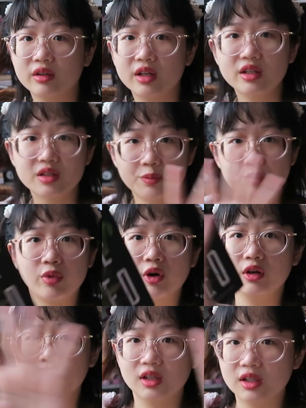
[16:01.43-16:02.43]
okay?
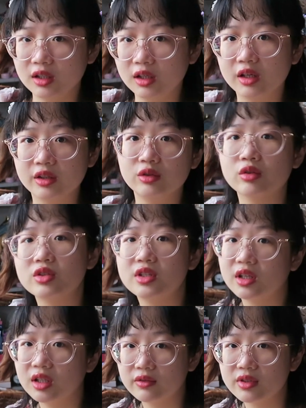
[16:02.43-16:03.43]
Spoiler alert, don't
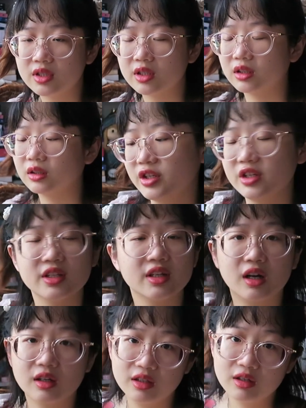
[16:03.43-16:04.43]
say I never say. She's an
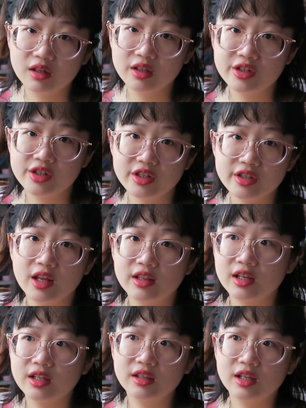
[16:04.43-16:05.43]
archaeologist, and
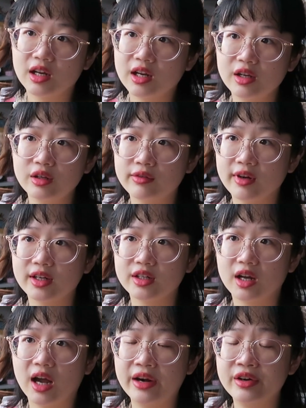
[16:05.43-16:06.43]
then they are kind of like
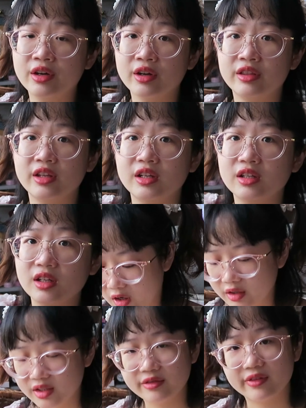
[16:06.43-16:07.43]
unearthing
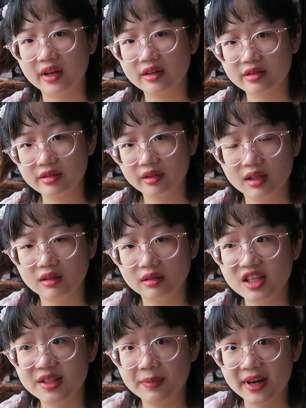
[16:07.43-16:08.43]
artifacts in
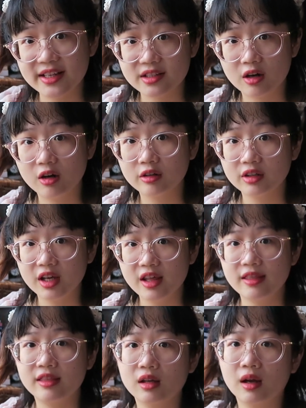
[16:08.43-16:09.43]
this place called
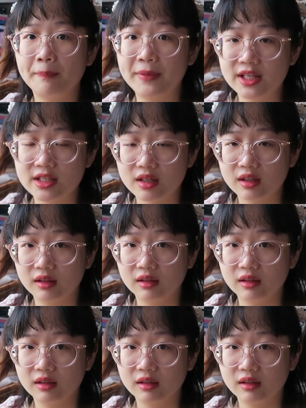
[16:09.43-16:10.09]
the pit,